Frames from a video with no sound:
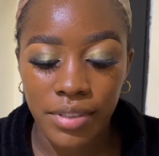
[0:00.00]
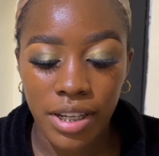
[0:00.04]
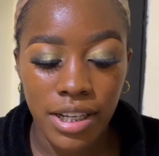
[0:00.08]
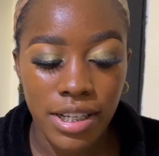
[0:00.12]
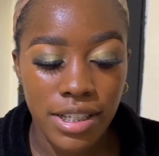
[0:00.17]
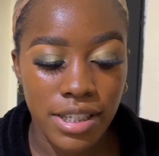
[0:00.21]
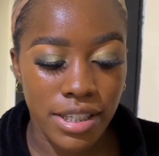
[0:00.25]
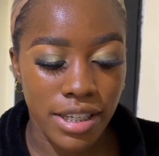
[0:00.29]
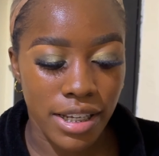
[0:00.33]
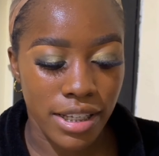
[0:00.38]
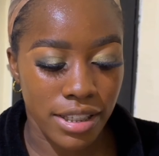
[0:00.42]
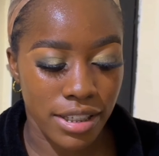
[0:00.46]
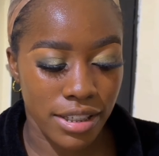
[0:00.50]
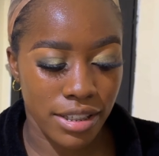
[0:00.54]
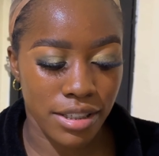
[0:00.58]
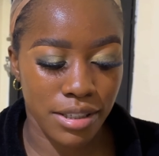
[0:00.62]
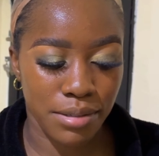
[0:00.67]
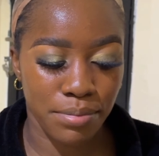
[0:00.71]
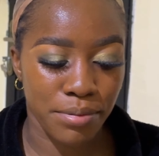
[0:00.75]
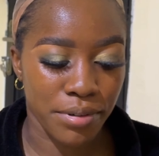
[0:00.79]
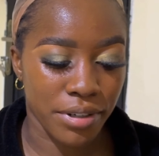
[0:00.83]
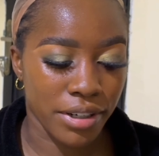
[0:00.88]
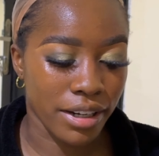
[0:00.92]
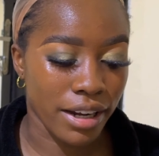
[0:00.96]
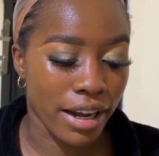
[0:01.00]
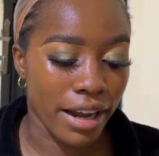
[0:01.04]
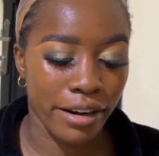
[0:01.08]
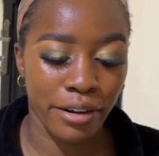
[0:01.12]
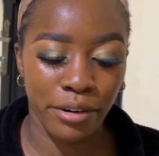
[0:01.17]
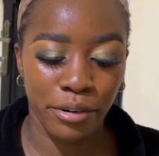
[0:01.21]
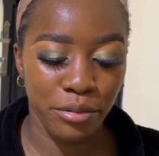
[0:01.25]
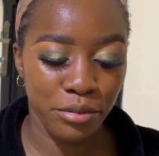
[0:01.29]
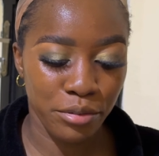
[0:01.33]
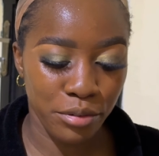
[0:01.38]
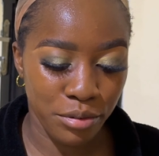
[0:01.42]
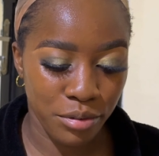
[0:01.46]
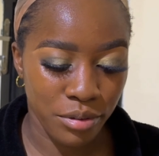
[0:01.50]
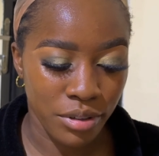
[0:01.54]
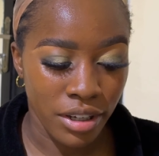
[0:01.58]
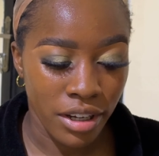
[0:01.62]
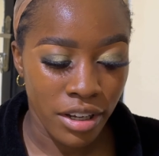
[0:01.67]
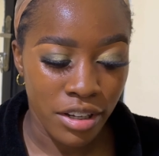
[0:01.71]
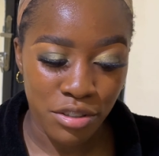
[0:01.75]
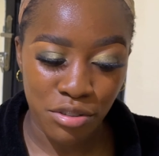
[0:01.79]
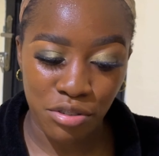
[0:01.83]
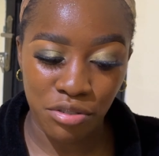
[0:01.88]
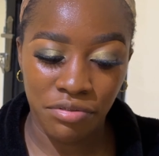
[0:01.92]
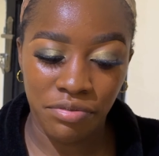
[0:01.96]
setting spray. I don't know.
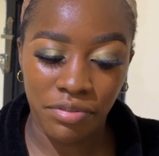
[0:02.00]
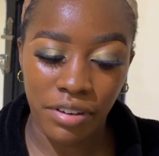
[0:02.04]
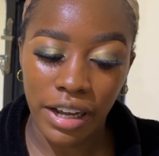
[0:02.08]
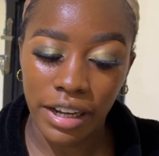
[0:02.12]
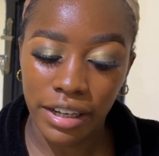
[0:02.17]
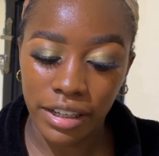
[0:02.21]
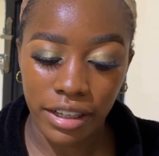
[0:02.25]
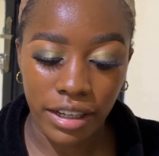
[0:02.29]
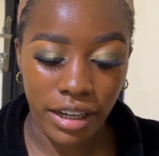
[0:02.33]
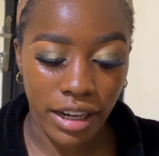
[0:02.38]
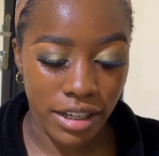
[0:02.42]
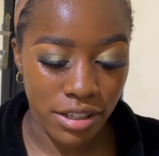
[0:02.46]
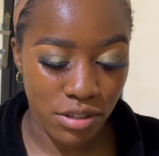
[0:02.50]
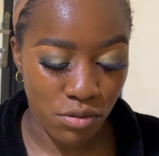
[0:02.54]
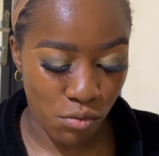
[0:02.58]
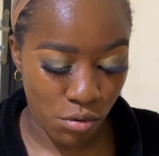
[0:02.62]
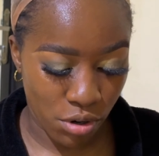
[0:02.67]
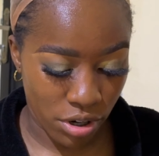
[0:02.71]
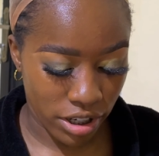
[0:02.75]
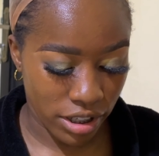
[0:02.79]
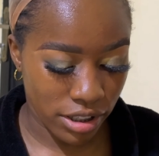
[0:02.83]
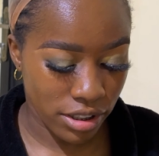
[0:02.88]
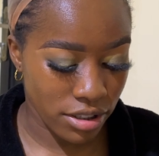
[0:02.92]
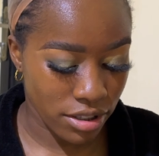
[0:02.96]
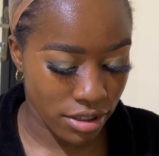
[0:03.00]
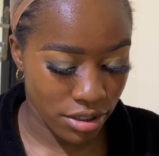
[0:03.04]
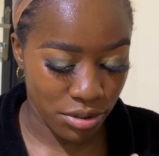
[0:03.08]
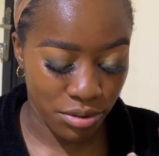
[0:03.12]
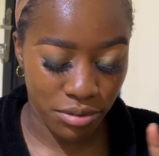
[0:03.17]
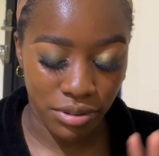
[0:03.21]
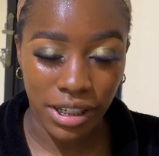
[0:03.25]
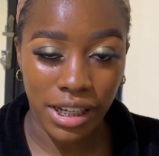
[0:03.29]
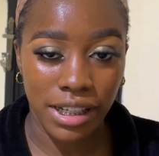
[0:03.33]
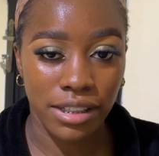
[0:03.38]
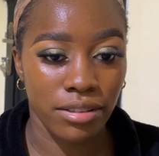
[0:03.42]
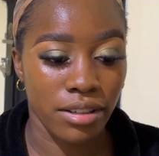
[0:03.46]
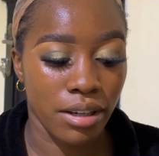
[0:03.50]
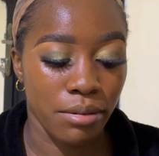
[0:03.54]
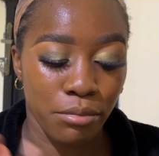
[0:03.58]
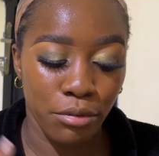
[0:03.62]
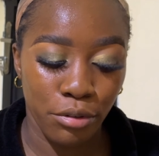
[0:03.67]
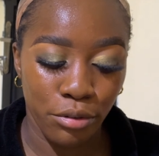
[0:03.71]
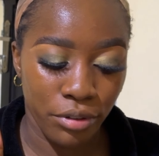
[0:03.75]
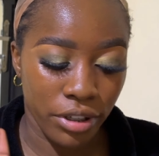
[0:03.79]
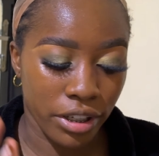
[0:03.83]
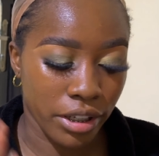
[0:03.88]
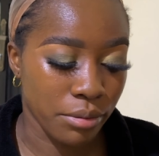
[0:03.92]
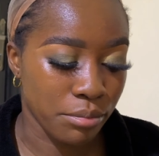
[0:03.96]
So far it has worked, so that's what I'm
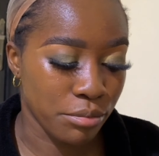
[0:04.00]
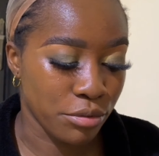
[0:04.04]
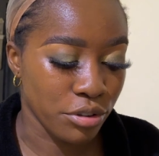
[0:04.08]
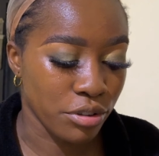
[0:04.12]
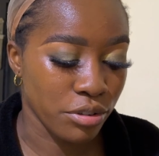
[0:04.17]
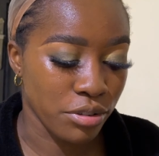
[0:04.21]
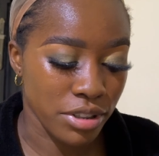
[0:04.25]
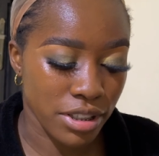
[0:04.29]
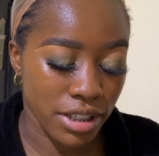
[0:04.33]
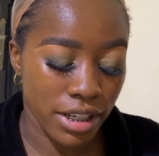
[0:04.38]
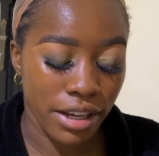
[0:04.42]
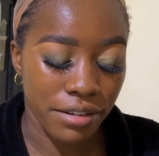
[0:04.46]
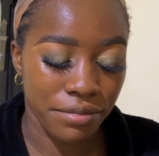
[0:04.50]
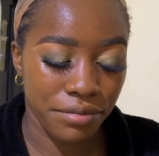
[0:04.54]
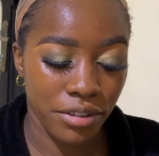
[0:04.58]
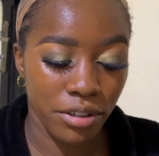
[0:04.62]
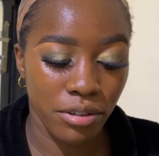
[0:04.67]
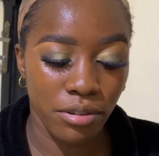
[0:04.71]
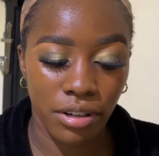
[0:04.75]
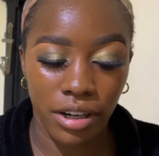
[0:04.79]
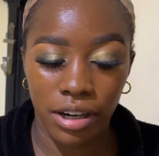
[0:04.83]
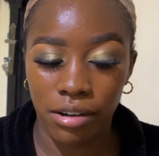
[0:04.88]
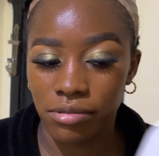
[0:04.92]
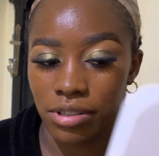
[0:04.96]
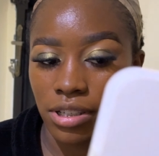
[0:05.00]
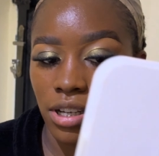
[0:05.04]
going to keep doing until I figure out